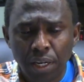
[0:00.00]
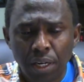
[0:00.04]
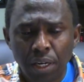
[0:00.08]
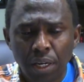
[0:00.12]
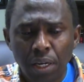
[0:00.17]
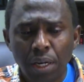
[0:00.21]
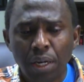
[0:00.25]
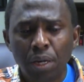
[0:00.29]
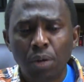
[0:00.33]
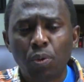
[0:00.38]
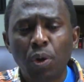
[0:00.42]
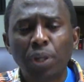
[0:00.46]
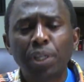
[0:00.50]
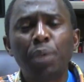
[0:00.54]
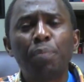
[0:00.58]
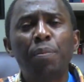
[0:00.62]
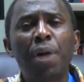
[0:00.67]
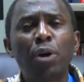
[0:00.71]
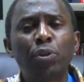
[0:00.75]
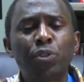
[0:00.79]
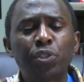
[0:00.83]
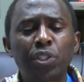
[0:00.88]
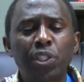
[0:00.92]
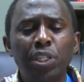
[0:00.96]
What about
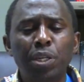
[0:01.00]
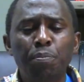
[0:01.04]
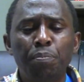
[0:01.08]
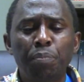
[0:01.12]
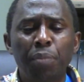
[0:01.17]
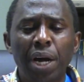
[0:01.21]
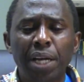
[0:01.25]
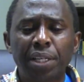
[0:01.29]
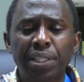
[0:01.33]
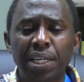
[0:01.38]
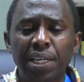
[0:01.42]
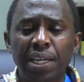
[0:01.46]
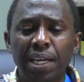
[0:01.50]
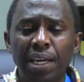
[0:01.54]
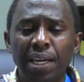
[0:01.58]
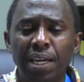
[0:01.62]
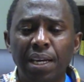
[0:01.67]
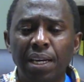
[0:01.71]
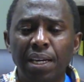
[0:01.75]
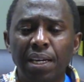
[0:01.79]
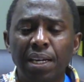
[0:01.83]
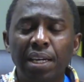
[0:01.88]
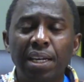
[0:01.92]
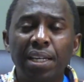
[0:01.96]
sympathy?
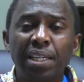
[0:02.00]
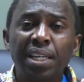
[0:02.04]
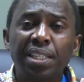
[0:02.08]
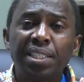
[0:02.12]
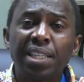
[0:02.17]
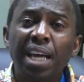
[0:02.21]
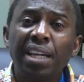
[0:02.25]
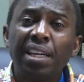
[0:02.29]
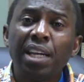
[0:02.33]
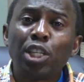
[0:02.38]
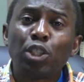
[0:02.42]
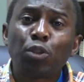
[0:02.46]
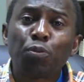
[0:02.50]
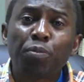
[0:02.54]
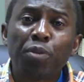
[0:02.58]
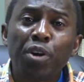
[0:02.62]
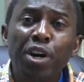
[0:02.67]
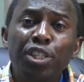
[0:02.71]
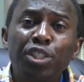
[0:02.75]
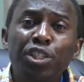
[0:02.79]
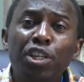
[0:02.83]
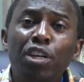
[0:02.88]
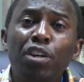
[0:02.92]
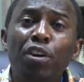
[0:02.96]
It is an
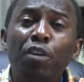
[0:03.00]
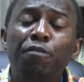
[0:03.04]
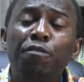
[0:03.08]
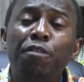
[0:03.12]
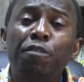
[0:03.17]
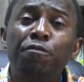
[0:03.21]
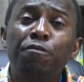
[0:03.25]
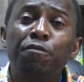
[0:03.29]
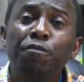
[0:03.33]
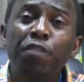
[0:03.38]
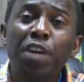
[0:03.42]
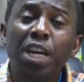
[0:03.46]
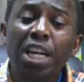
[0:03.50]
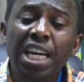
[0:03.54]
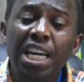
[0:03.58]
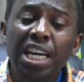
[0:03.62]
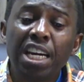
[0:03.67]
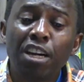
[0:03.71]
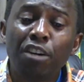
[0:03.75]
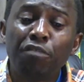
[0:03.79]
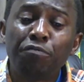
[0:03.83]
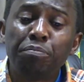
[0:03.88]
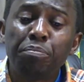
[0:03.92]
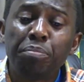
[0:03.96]
expression of a feeling
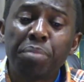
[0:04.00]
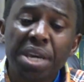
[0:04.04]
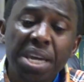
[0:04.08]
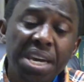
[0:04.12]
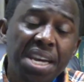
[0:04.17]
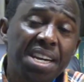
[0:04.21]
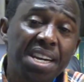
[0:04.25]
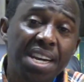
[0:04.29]
of pity.